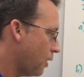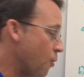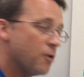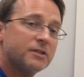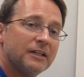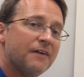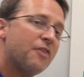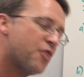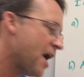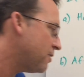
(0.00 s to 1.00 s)
Almost
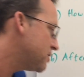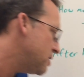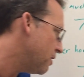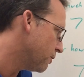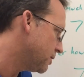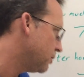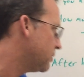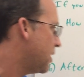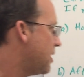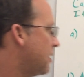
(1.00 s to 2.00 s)
11,000 years it'll
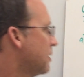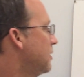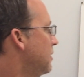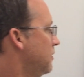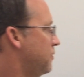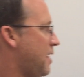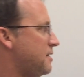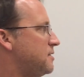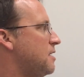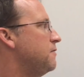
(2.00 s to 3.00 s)
take for that
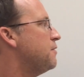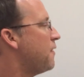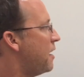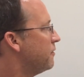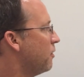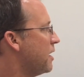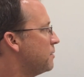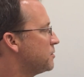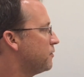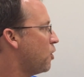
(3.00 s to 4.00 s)
75
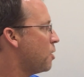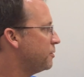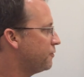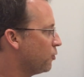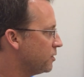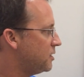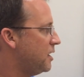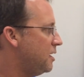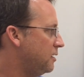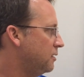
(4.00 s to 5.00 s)
grams of
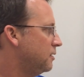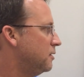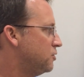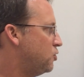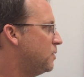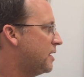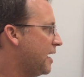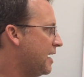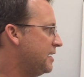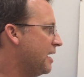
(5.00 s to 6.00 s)
carbon-14 to
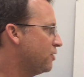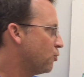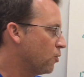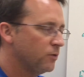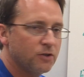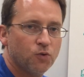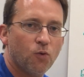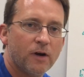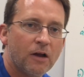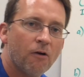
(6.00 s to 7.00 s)
decay down to where only
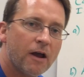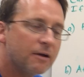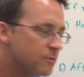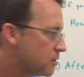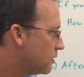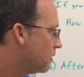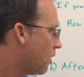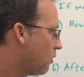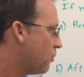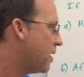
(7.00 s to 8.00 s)
20 grams
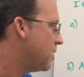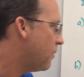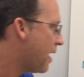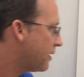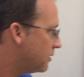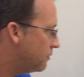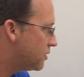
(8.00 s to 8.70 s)
are radioactive.